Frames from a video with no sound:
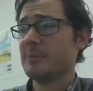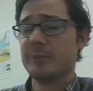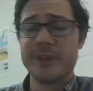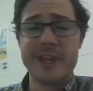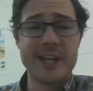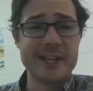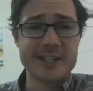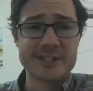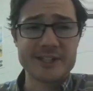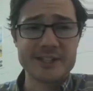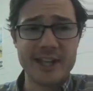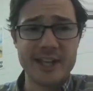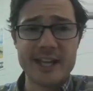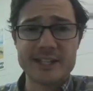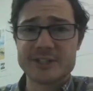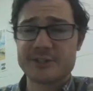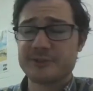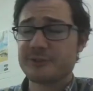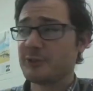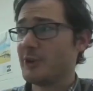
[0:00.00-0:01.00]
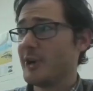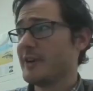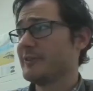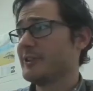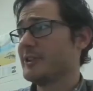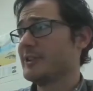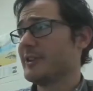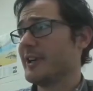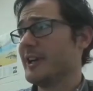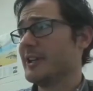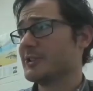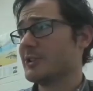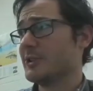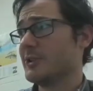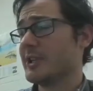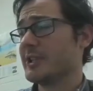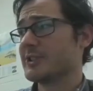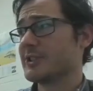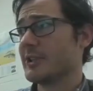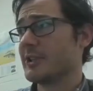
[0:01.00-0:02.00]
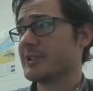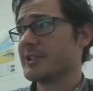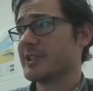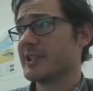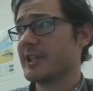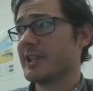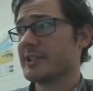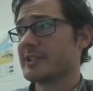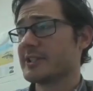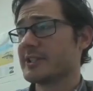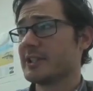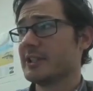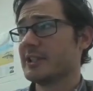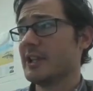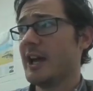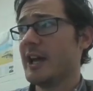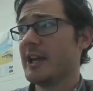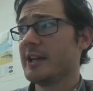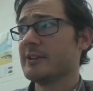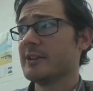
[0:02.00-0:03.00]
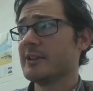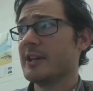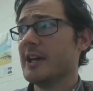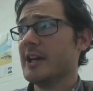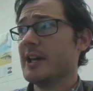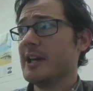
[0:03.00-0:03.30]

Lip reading: But that doesn't last forever, and so you can start to get decline.